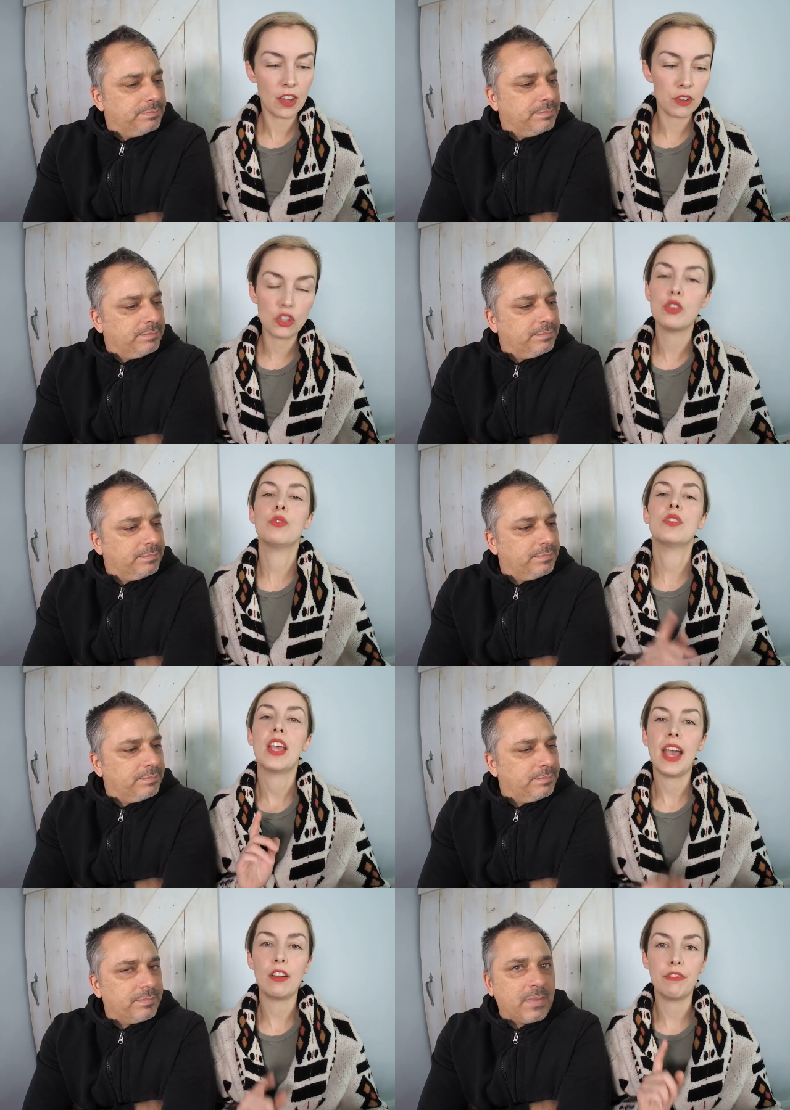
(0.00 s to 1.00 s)
Speaker 1: And you have to choose
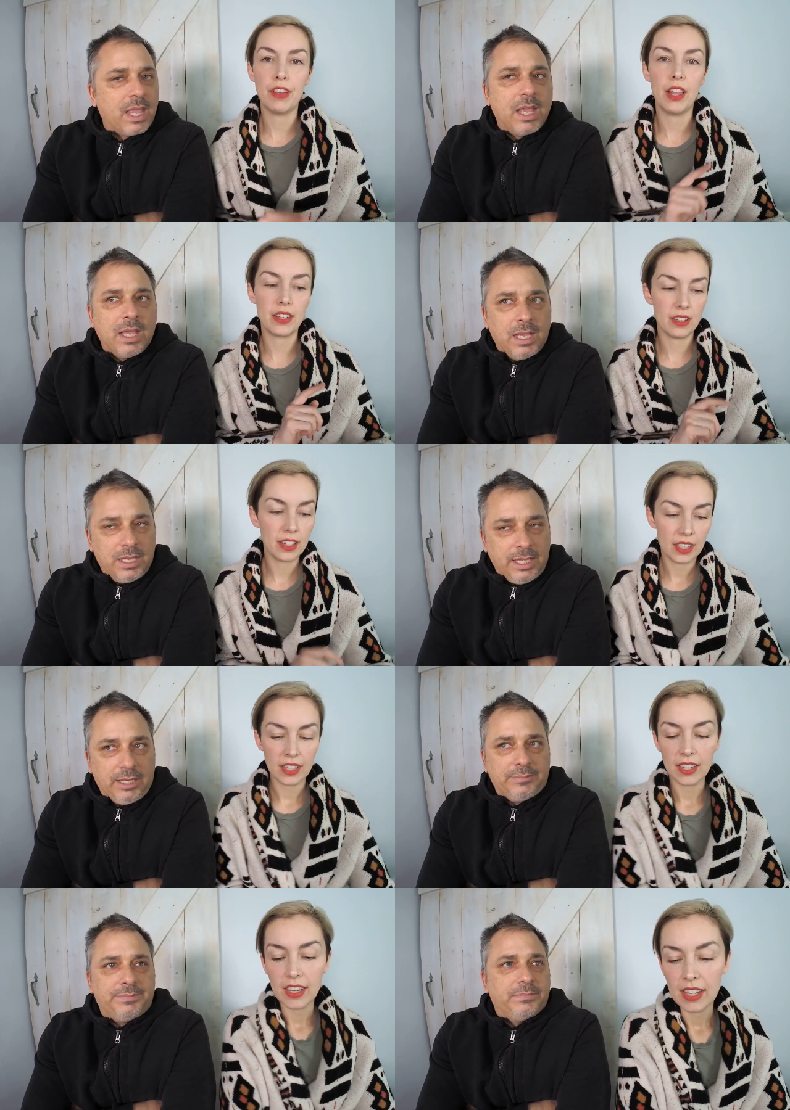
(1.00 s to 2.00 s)
how to fill it.
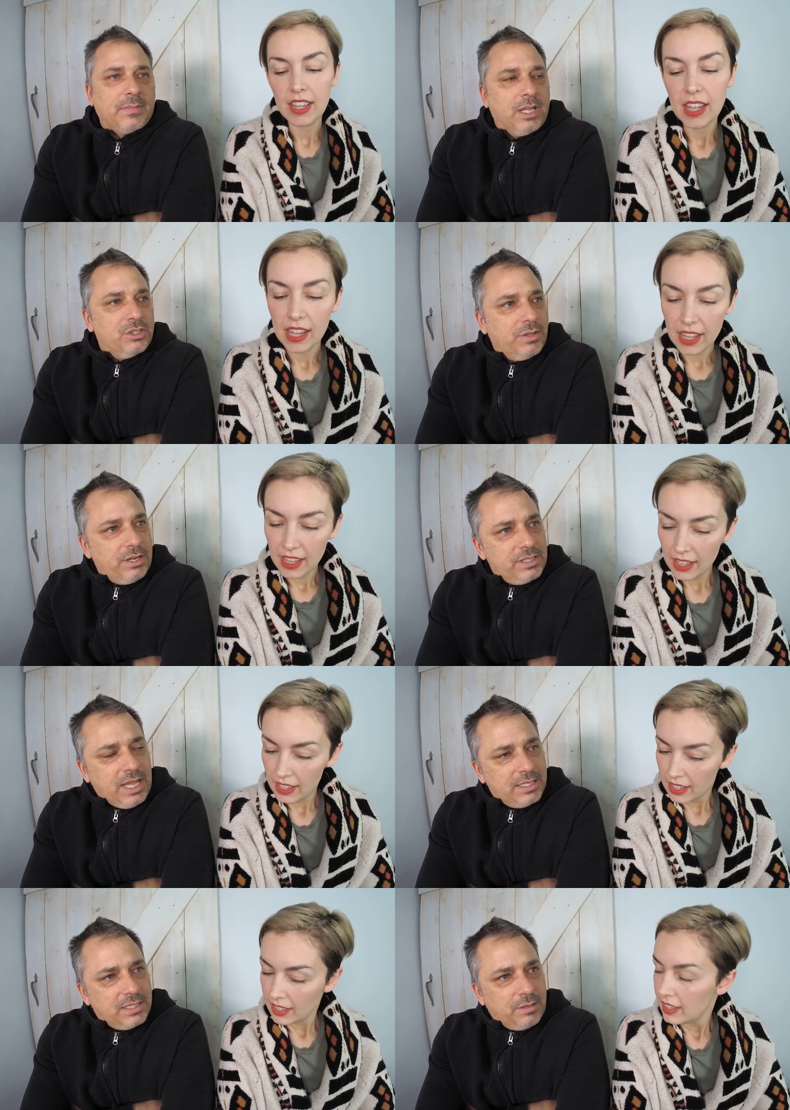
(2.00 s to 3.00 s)
Yeah. So there's
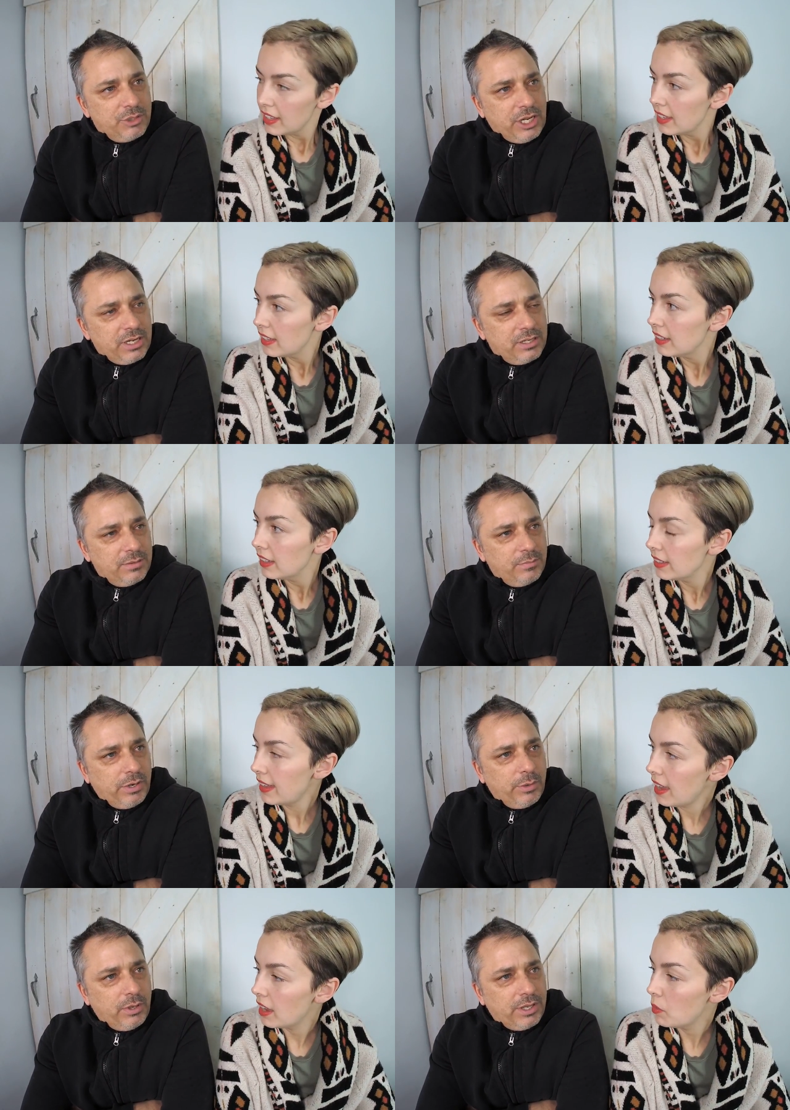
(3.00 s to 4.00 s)
that subject.
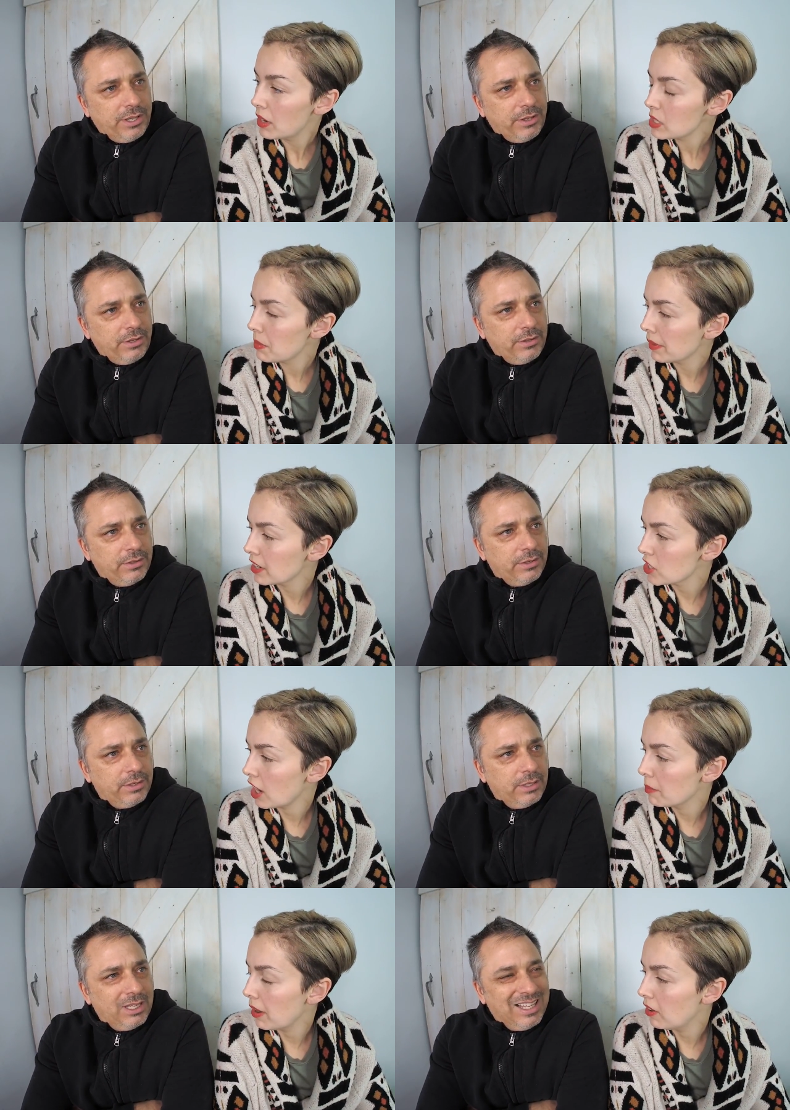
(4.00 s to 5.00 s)
Speaker 2: Pretty well killed. What else were we going to
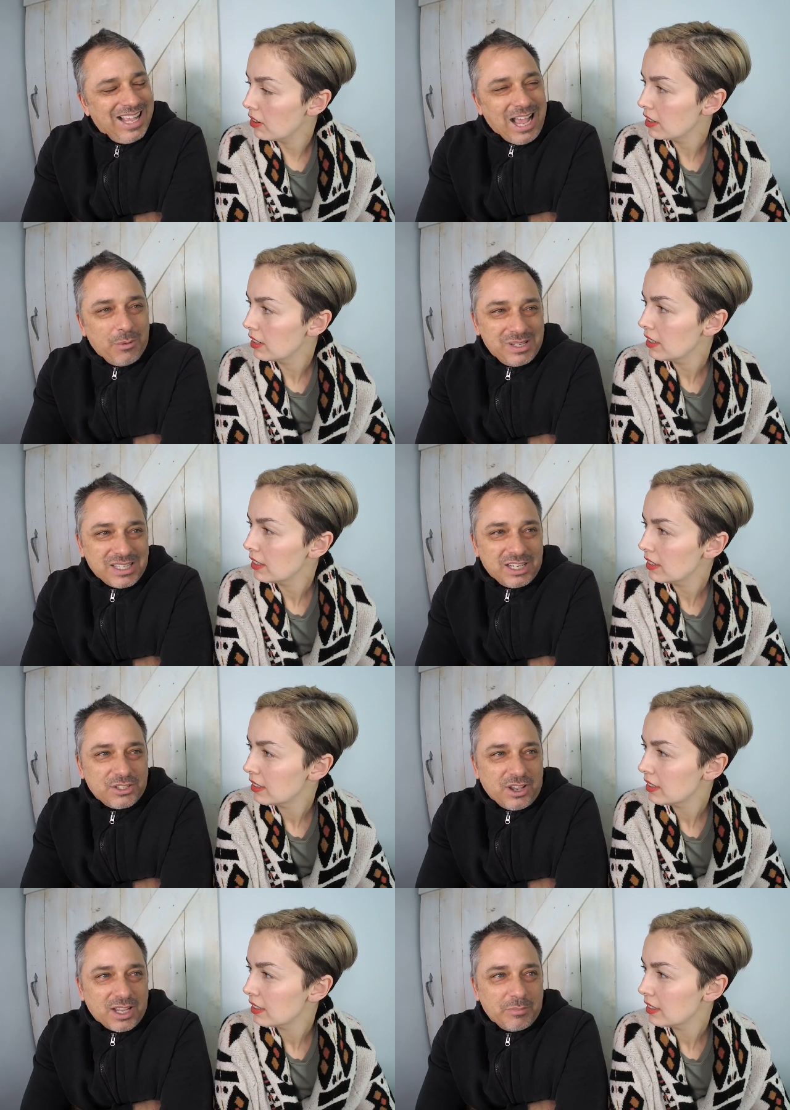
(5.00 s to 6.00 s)
talk about?
Speaker 1: I was going
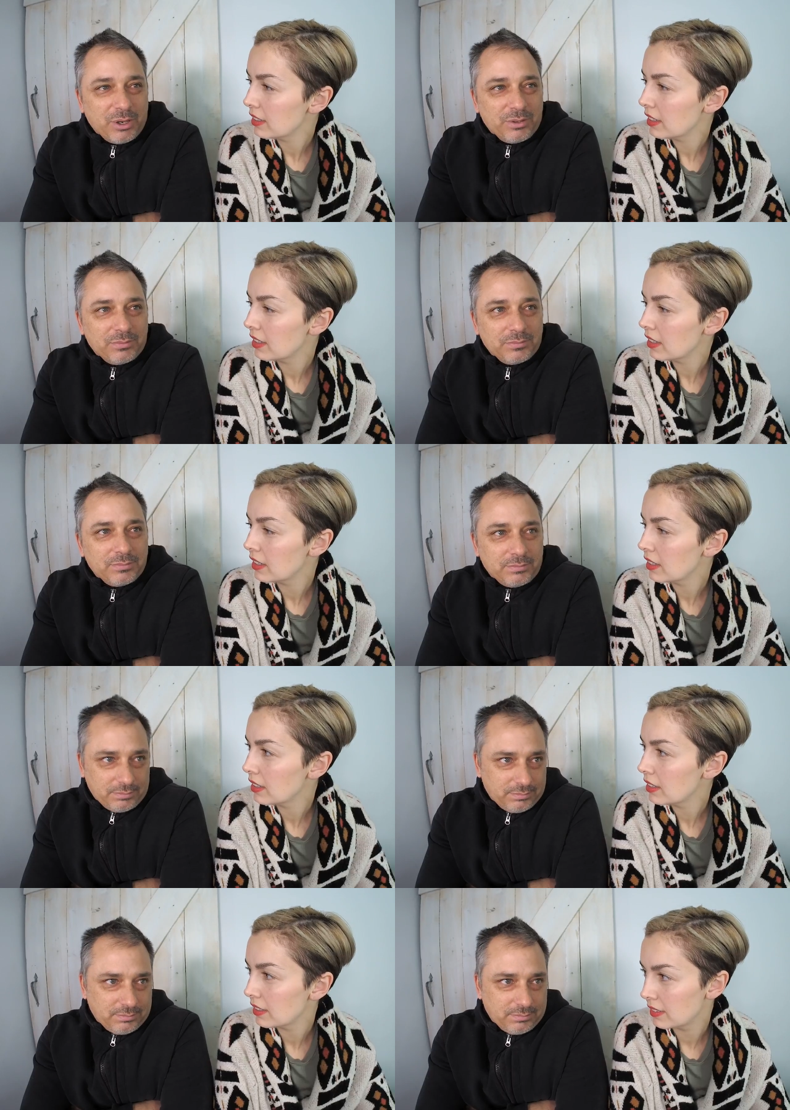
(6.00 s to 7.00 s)
to talk about...
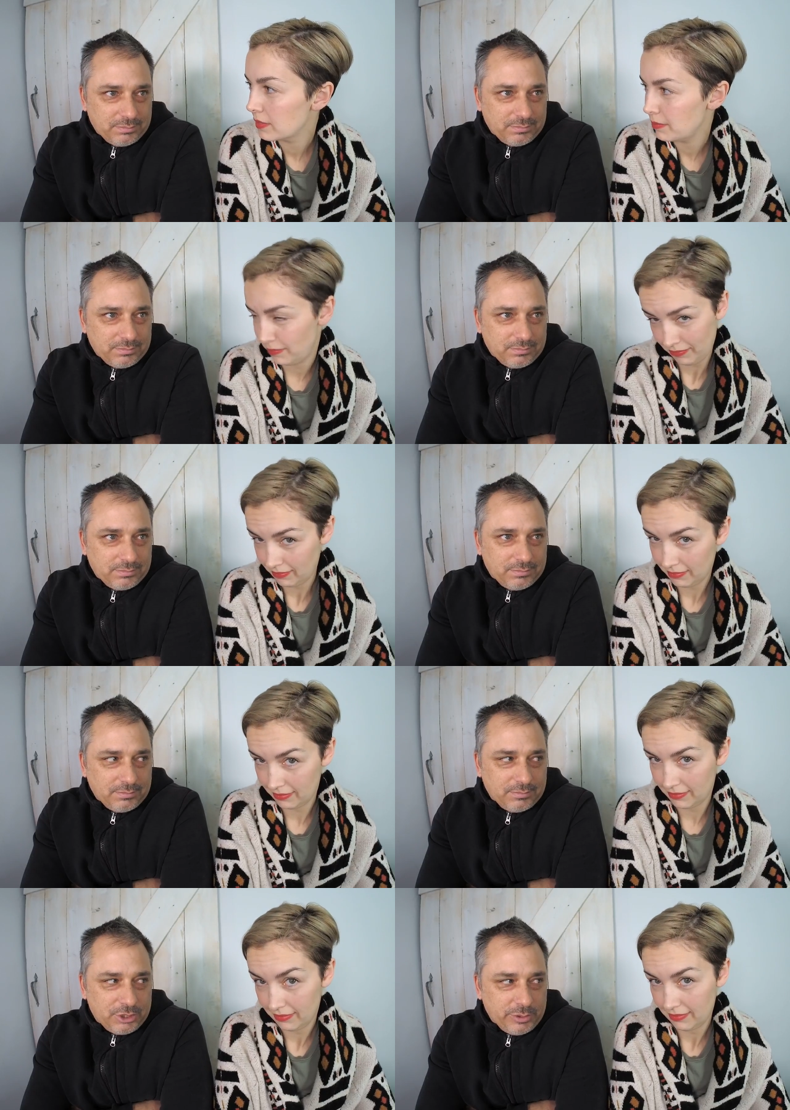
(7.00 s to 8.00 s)

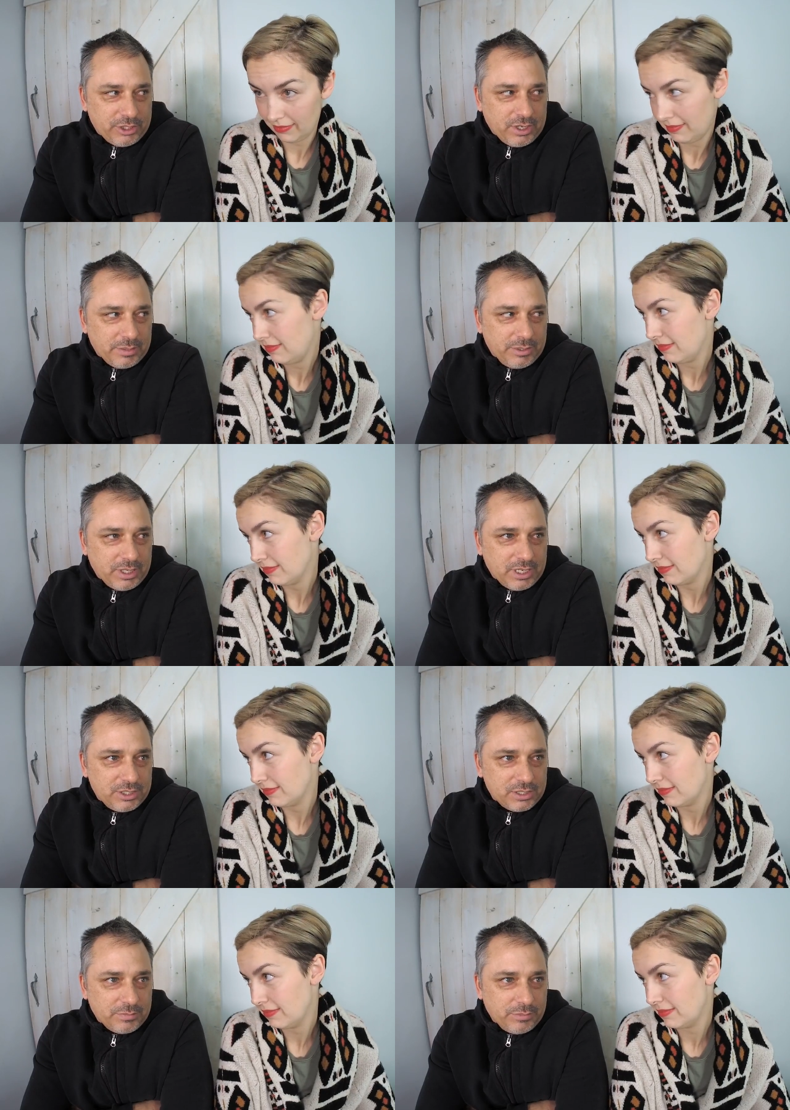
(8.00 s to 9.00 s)
Should we talk about
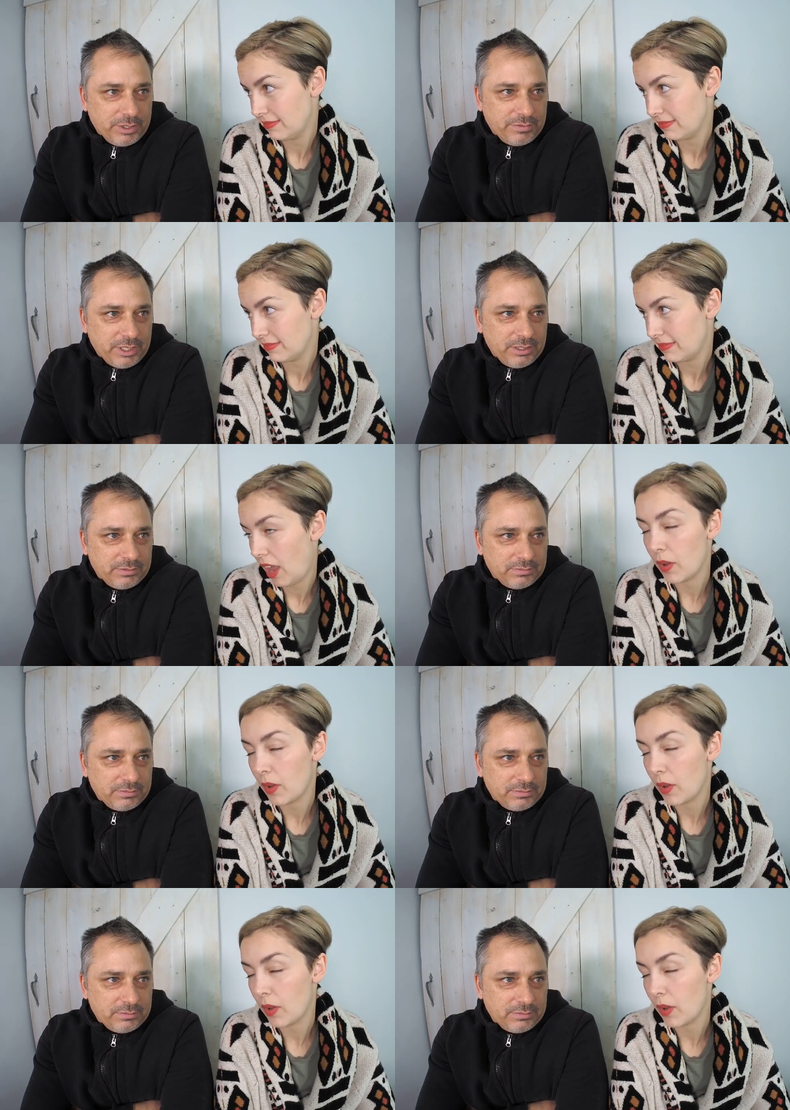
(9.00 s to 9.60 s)
that just briefly?